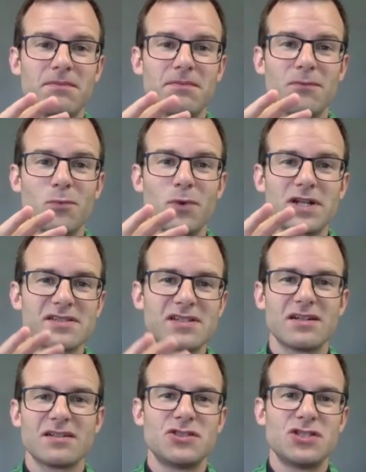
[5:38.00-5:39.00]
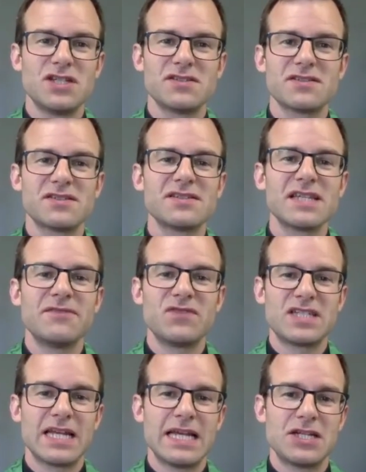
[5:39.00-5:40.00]
what is Jesus'
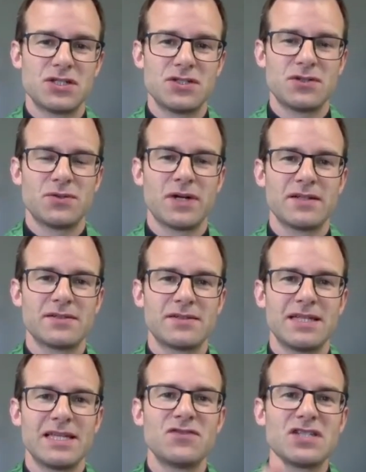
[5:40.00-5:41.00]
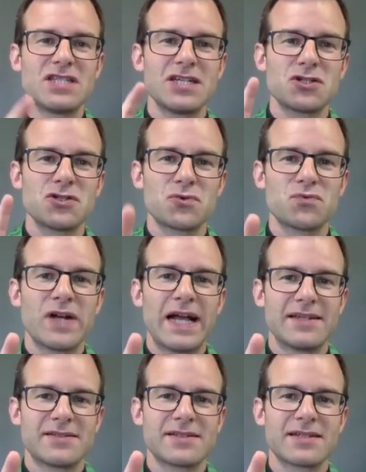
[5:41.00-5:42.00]
invitation to us? The invitation to
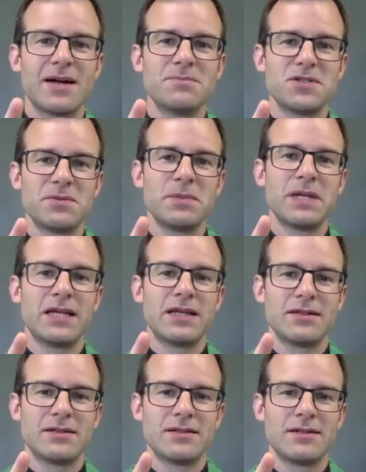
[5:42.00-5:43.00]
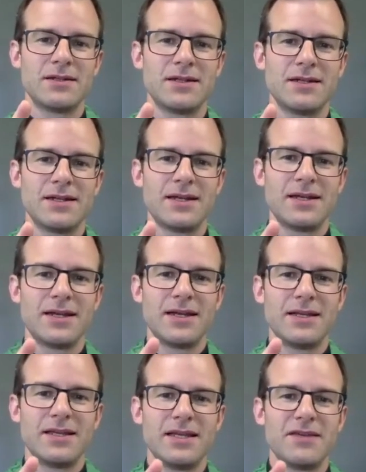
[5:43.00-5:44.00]
rest, come to me.
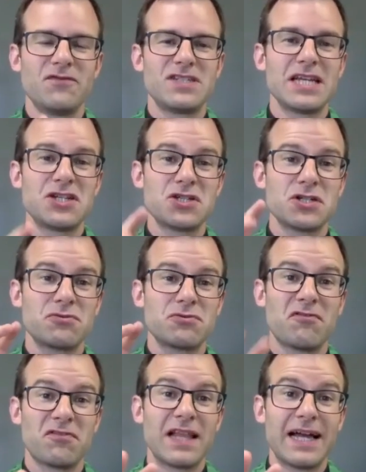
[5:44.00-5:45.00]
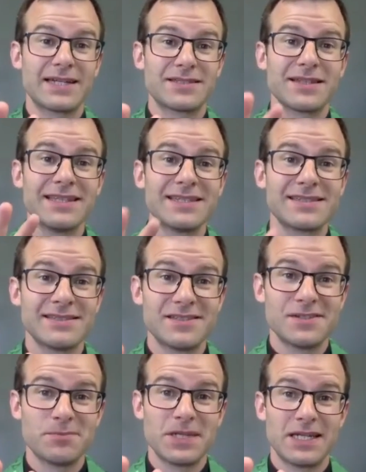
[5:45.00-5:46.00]
The invitation to reflect, listen
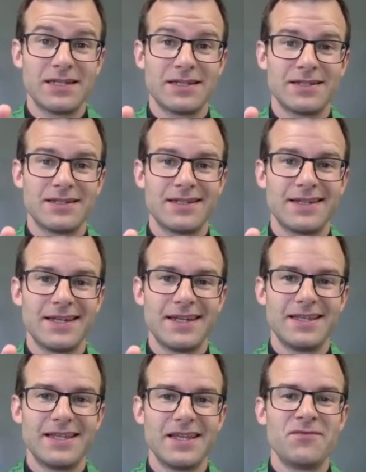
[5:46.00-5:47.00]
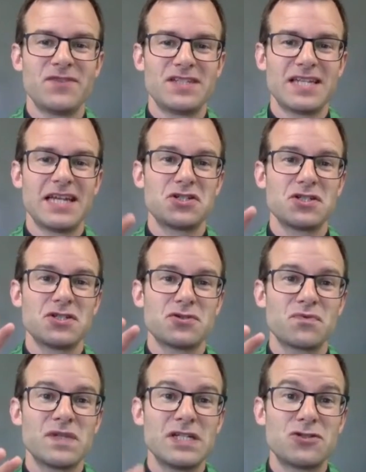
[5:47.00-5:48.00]
to me. The invitation
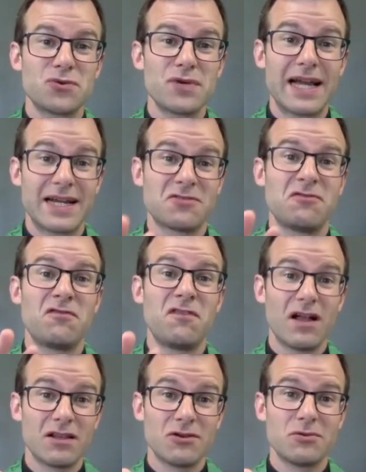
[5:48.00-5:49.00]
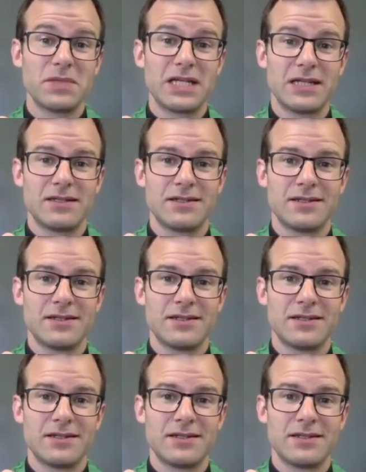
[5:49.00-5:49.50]
to redirect, follow me.